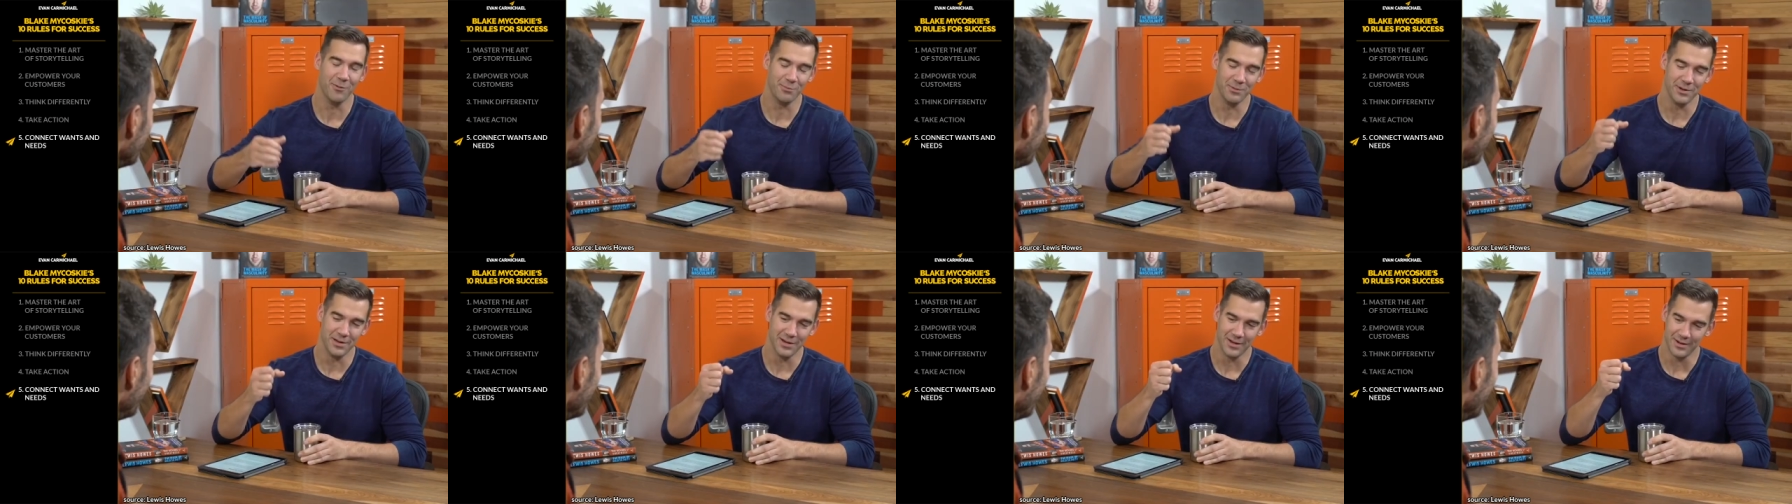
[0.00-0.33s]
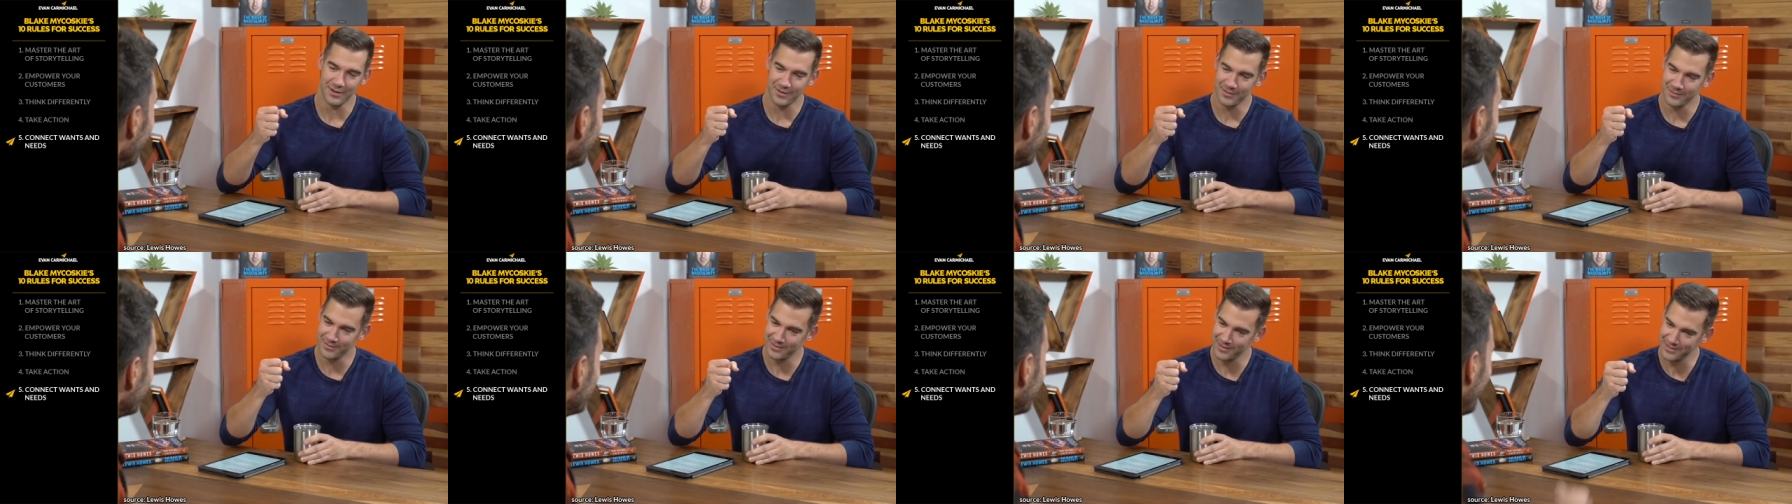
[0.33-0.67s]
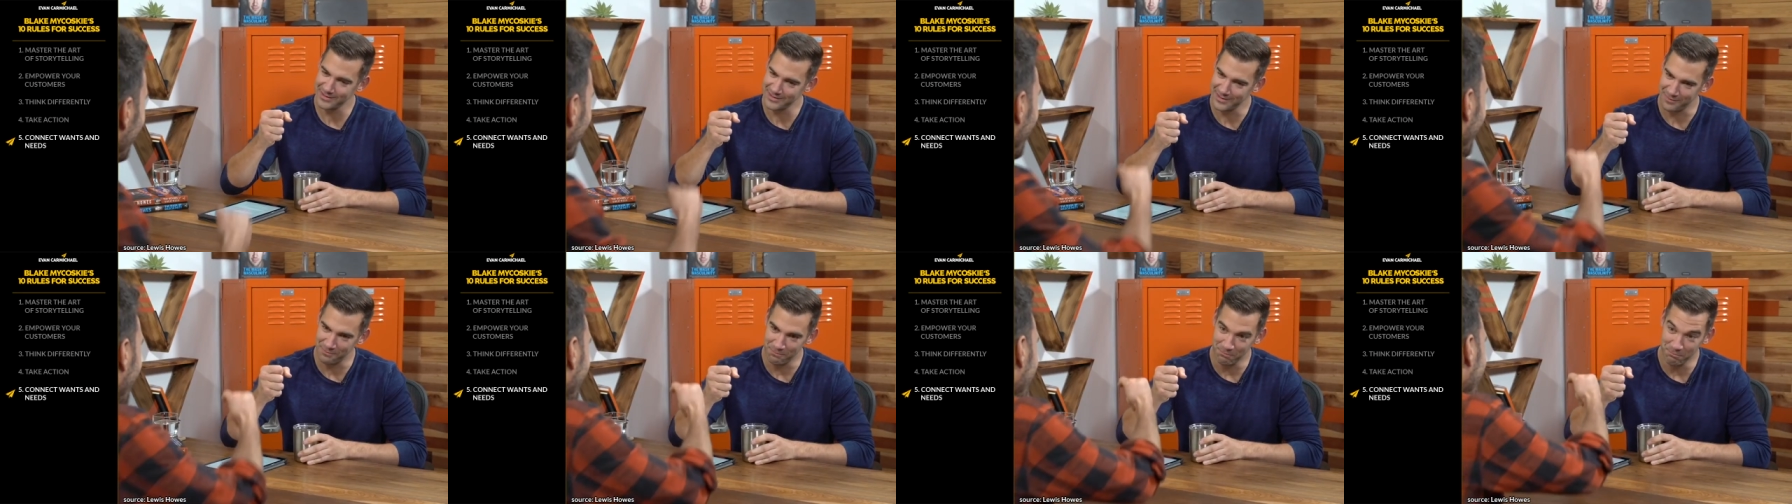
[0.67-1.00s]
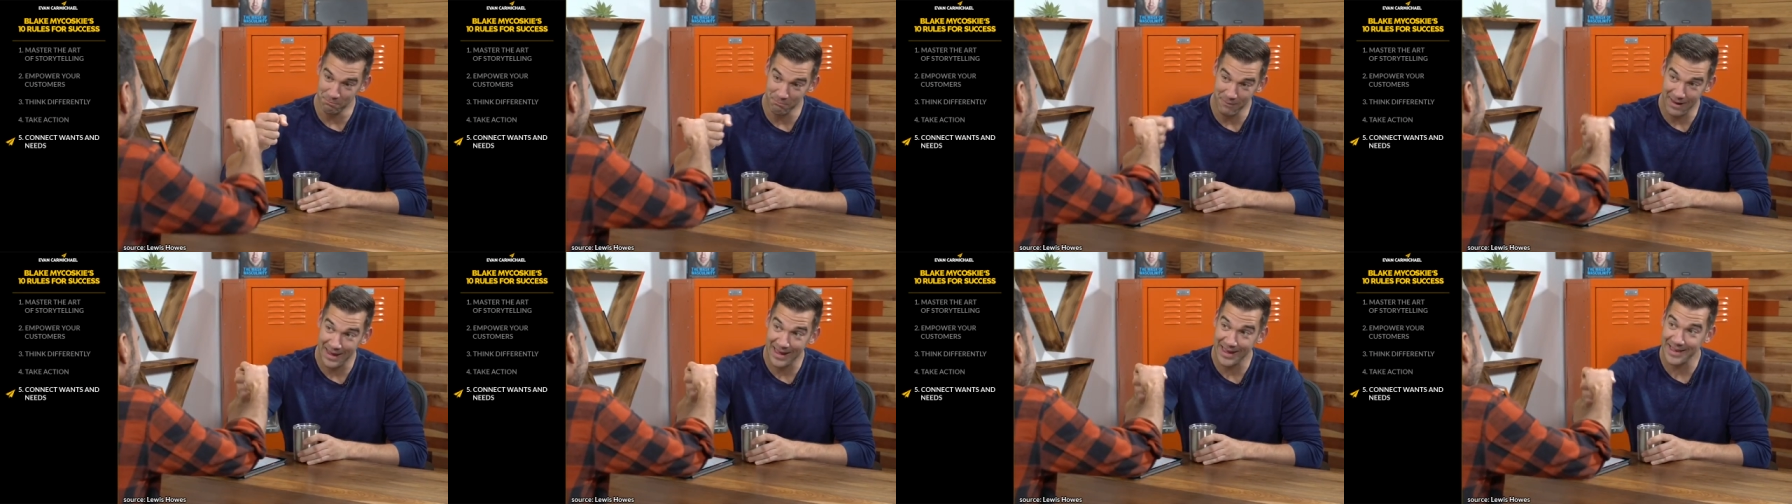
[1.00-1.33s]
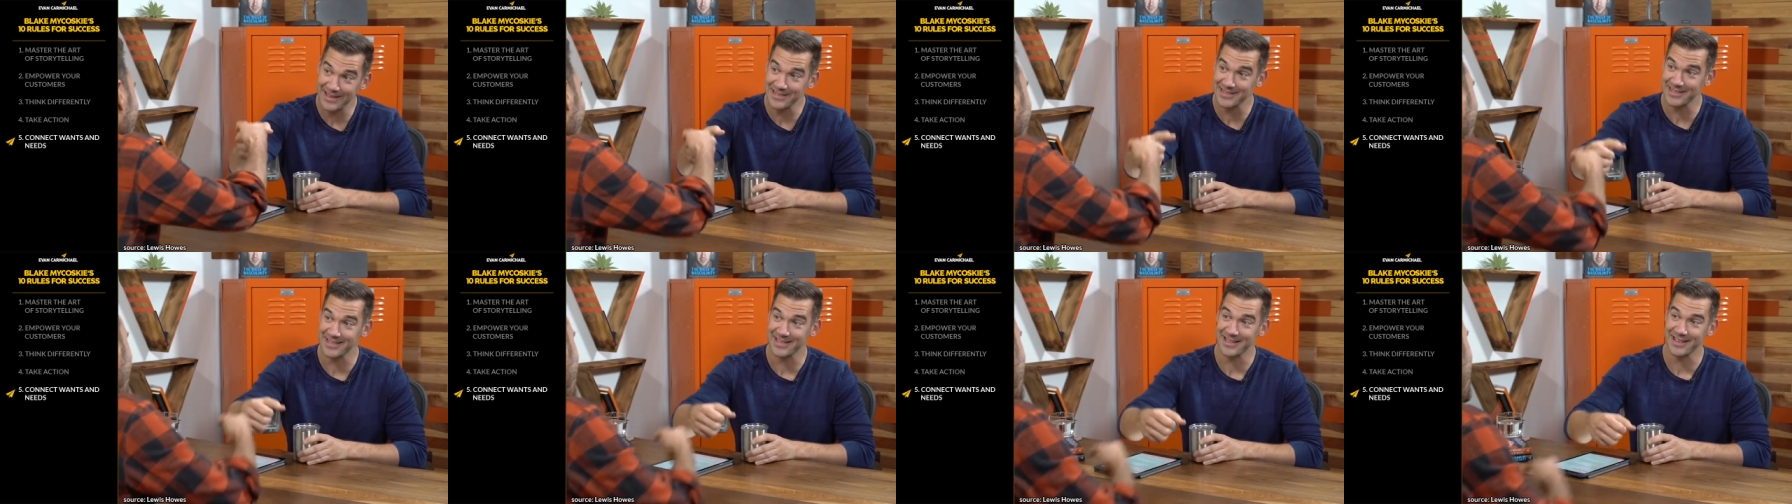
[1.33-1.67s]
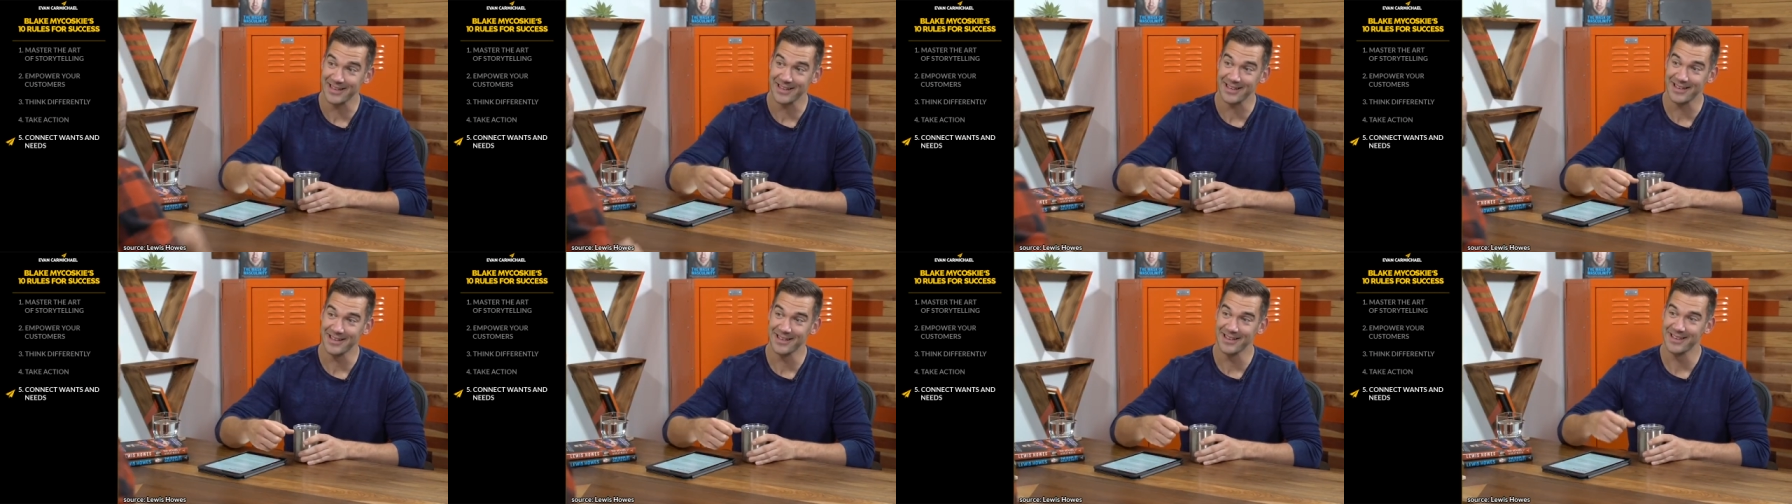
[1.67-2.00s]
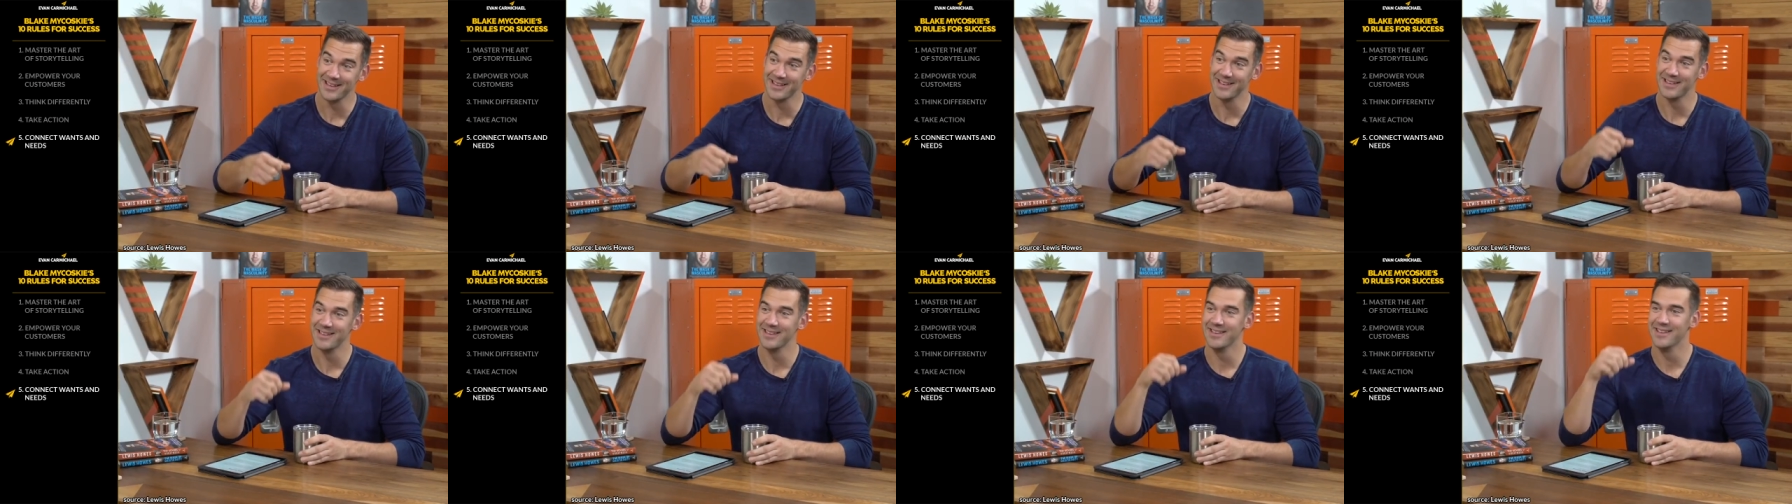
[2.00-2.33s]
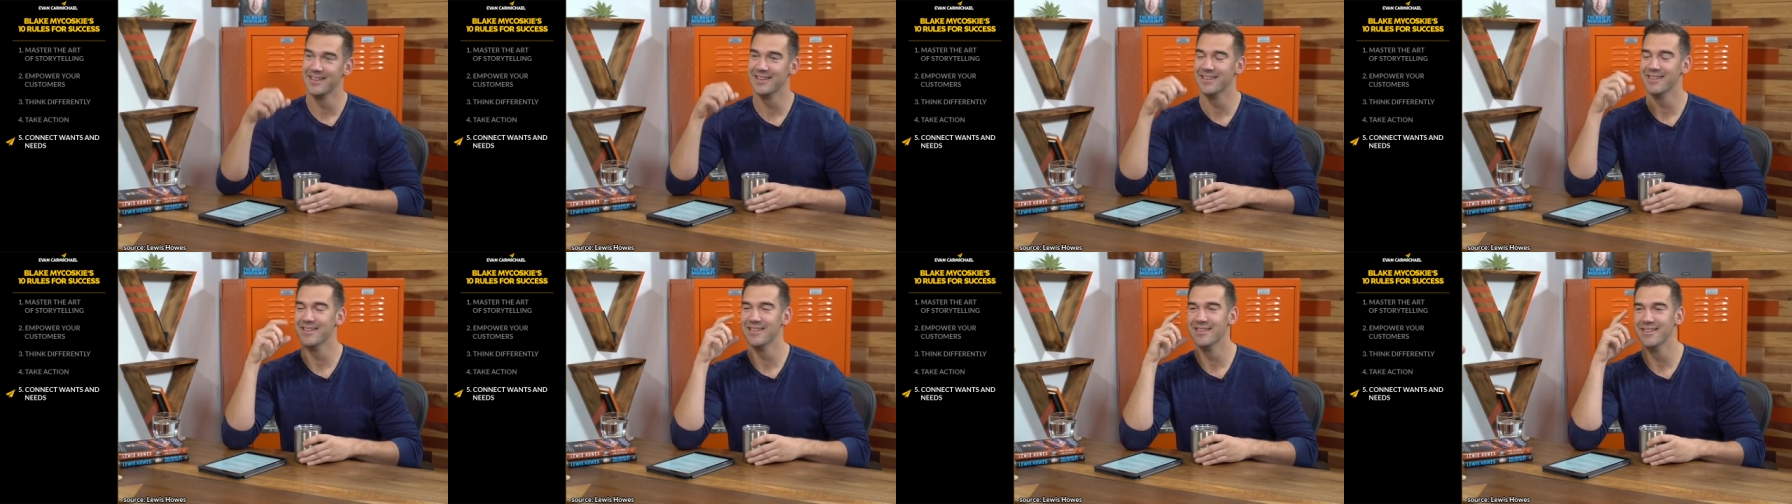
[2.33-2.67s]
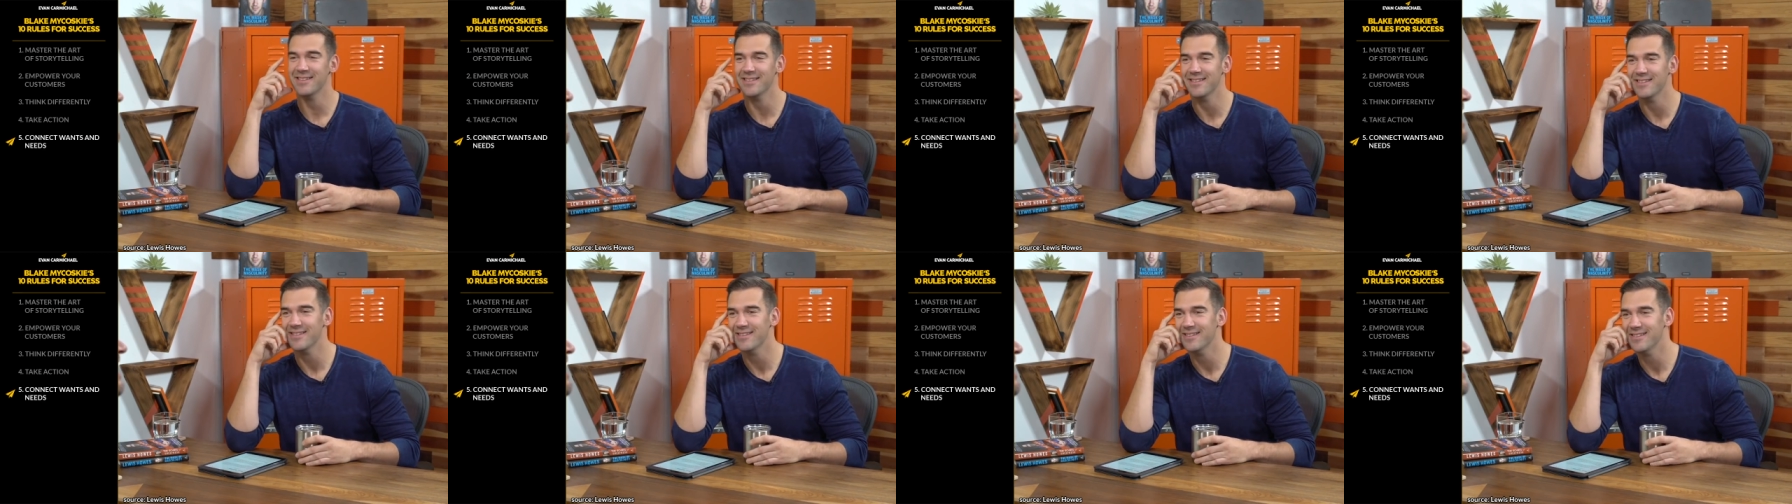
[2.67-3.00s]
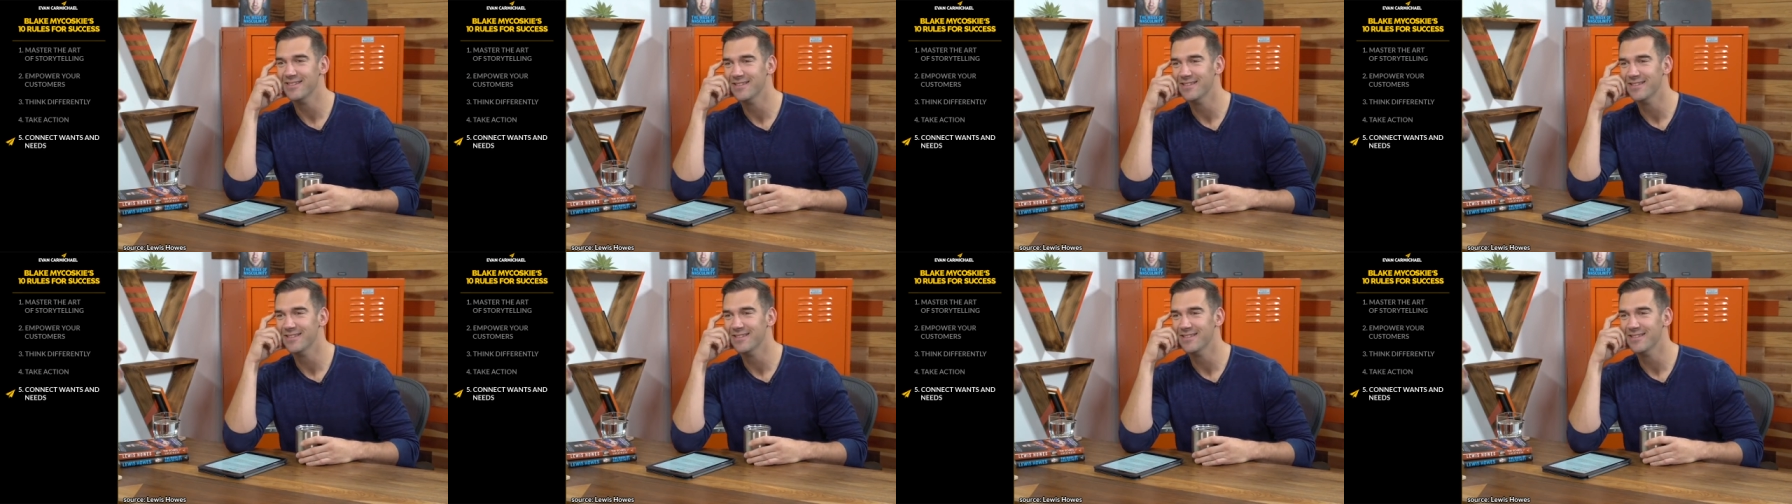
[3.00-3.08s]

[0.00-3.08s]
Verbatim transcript: of shoes. man, so That's amazing. 88 million, and, and